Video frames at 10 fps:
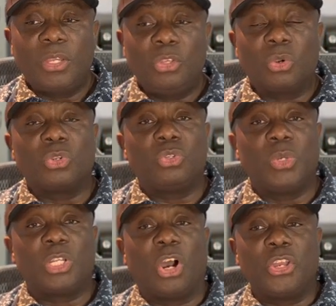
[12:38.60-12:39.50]
you could do
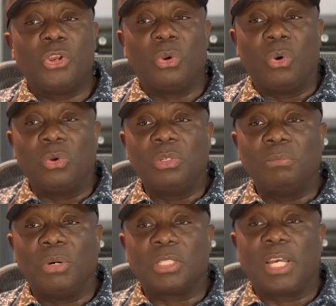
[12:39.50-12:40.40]
it on your own,
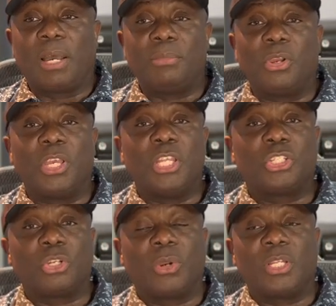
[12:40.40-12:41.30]
but um, your
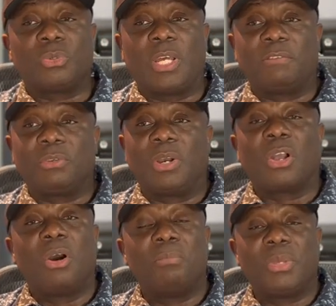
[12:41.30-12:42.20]
insurance would have to
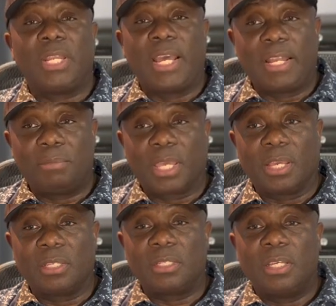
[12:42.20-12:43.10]
accompany that
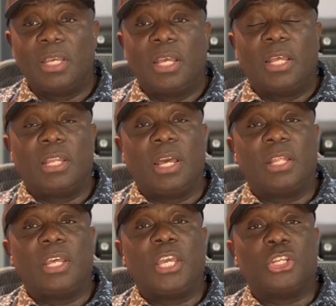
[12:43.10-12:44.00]
because the,
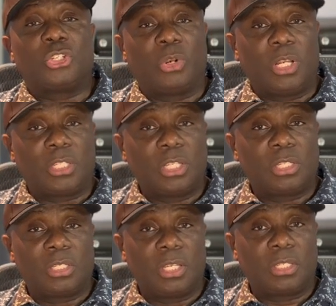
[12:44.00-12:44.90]
the insurance
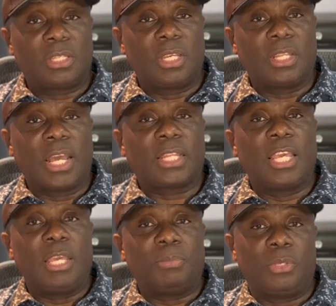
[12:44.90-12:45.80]
is, is the thing that
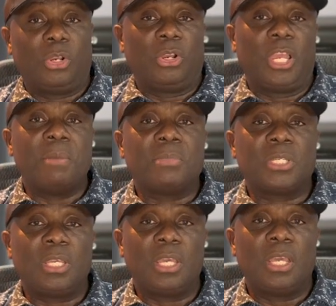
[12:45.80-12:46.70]
keeps your
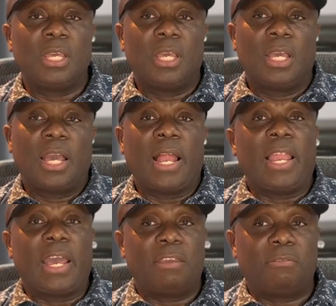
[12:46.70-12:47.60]
MC
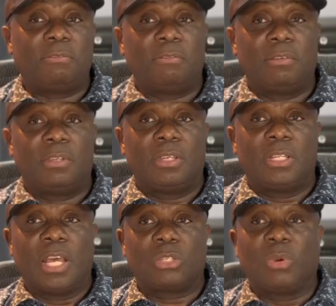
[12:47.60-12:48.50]
alive.
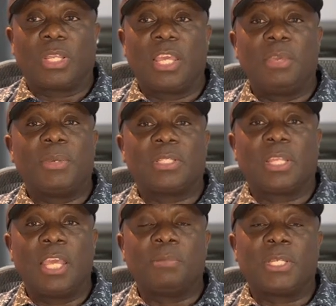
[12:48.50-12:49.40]
That's what keep it
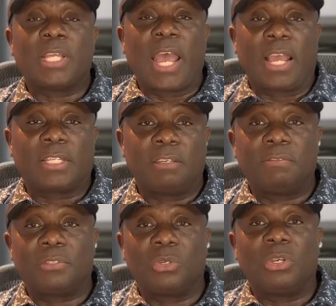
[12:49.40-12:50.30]
keeps it
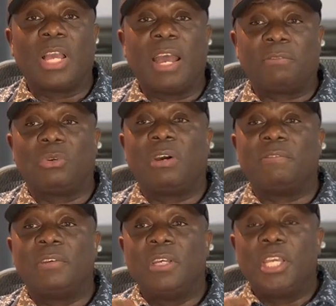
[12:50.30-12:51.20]
active. So you have to
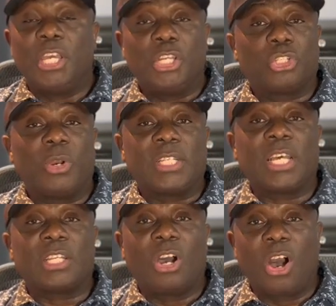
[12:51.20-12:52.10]
have insurance
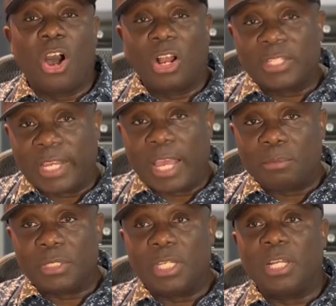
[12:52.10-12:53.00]
at all
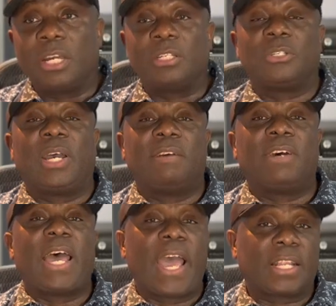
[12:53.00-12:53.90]
times in order to have
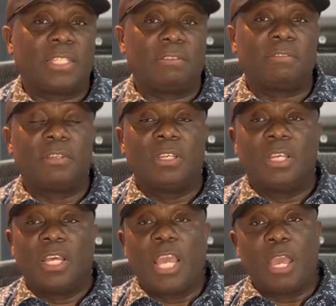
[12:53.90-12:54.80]
an active
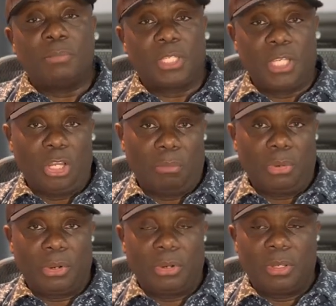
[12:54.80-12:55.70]
MC
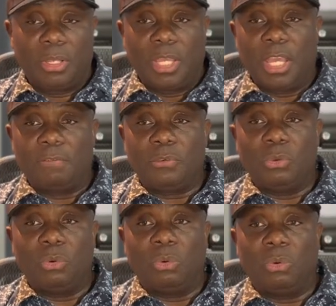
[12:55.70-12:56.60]
number. If
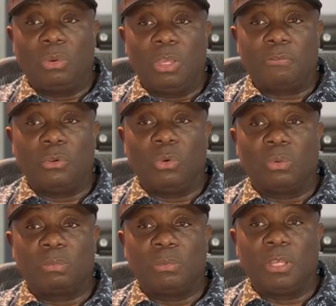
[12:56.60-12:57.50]
you if
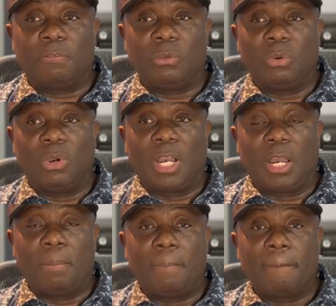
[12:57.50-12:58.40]
you if you
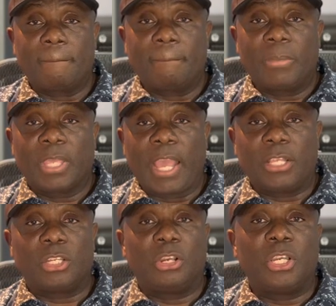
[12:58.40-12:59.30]
um,
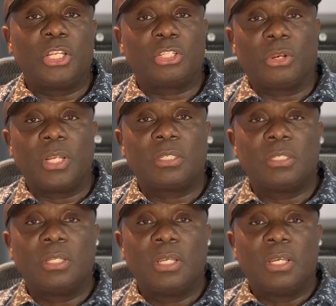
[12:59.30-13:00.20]
cancel your
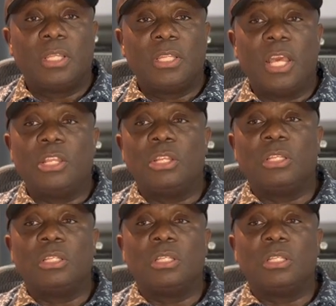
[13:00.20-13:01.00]
insurance, then